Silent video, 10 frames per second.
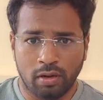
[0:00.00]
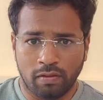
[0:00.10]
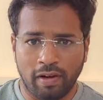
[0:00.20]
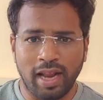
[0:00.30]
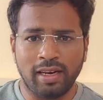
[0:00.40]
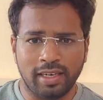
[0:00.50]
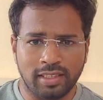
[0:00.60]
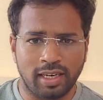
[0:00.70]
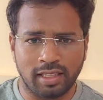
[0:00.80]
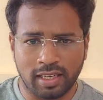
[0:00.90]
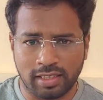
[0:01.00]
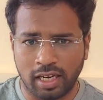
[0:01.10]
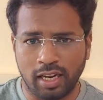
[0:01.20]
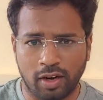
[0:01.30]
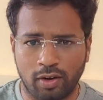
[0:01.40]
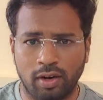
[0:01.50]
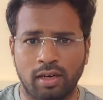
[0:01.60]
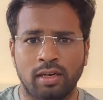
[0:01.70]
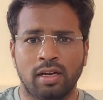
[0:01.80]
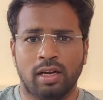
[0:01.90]
While registering the seller
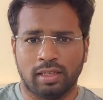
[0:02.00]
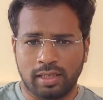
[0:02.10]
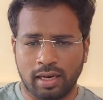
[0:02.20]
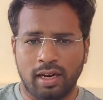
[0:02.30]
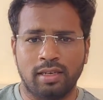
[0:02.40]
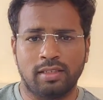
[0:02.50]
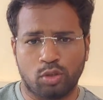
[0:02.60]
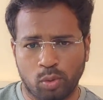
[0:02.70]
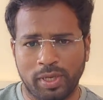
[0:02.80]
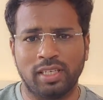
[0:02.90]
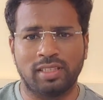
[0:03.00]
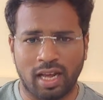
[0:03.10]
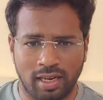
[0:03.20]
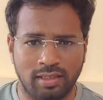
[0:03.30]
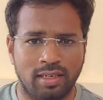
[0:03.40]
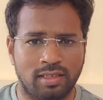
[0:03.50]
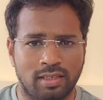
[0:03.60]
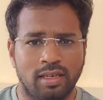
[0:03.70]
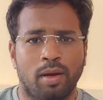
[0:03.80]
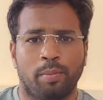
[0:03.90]
account, there are so many
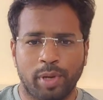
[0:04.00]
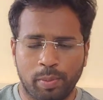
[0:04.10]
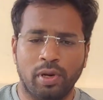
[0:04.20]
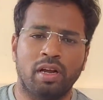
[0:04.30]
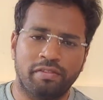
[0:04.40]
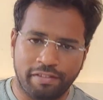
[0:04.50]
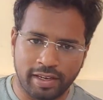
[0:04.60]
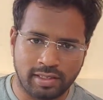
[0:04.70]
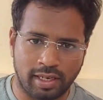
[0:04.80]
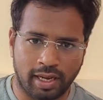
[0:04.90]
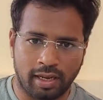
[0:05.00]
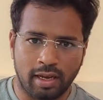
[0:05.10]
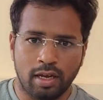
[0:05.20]
challenges people are facing.